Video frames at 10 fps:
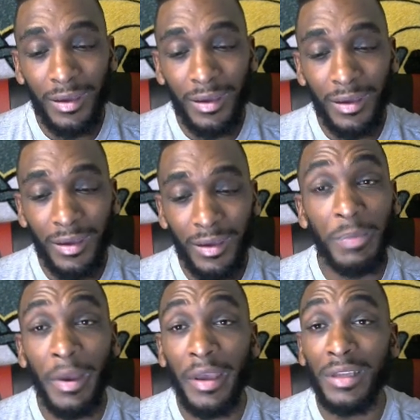
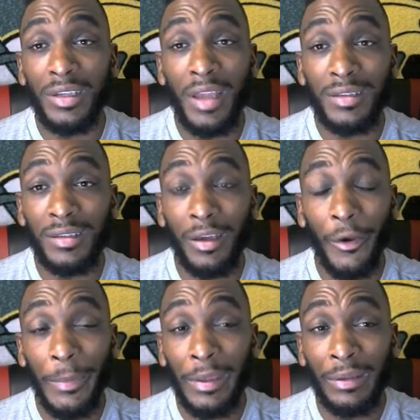Frostbite engine has to
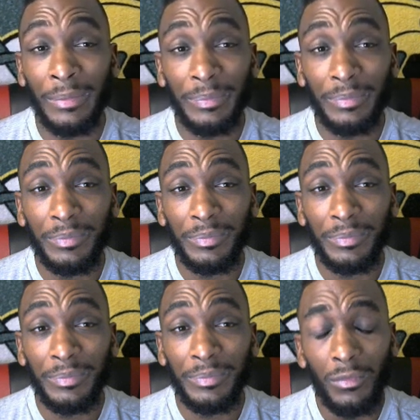go, man.
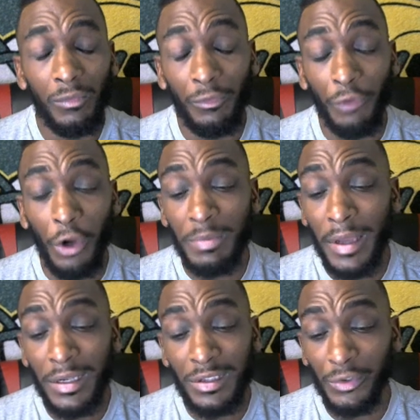
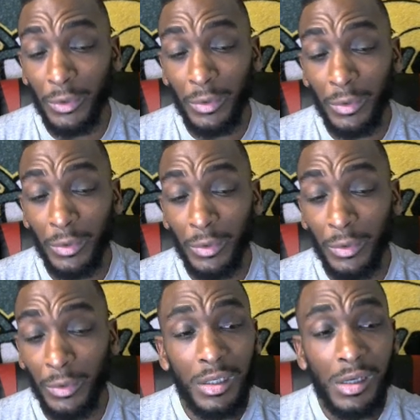Frostbite is through.
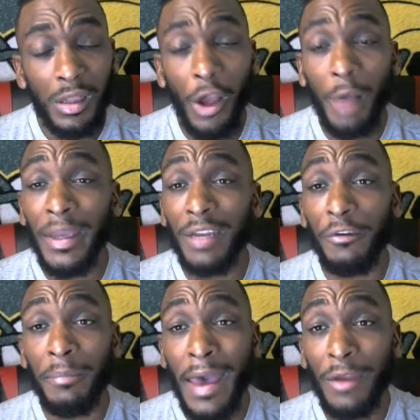Y'all made it for
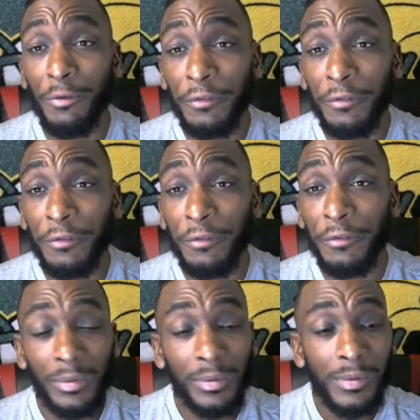Battlefield,
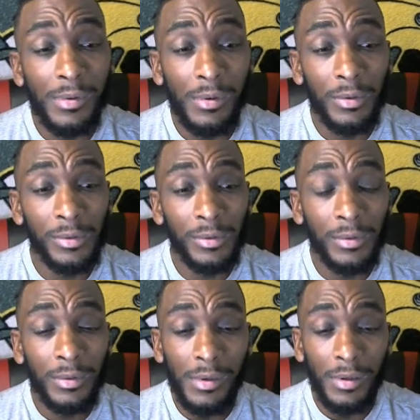
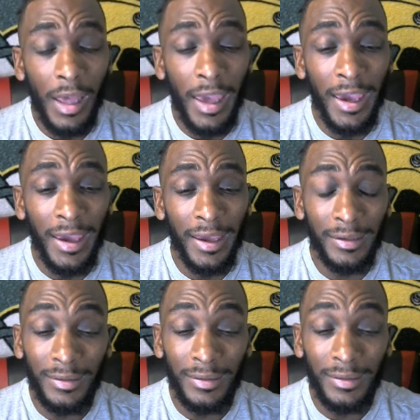
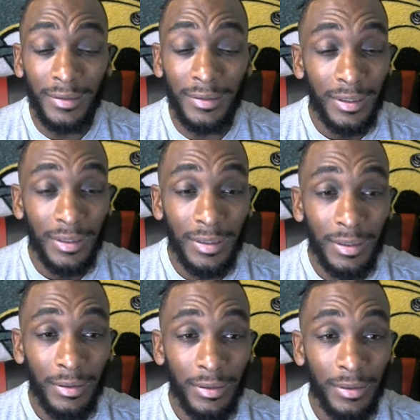and
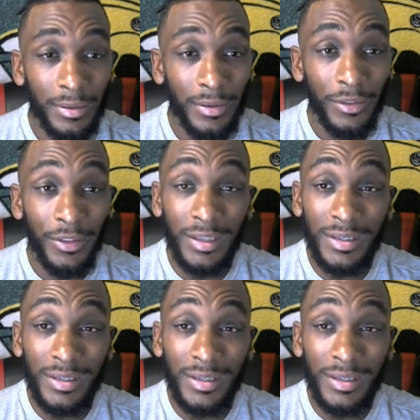
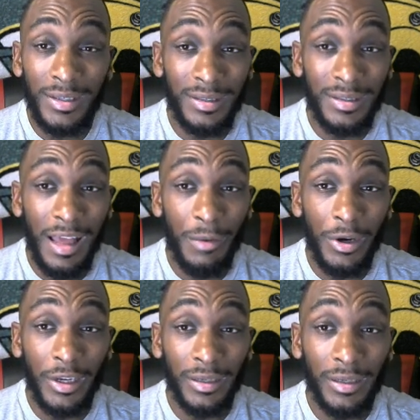it's not working.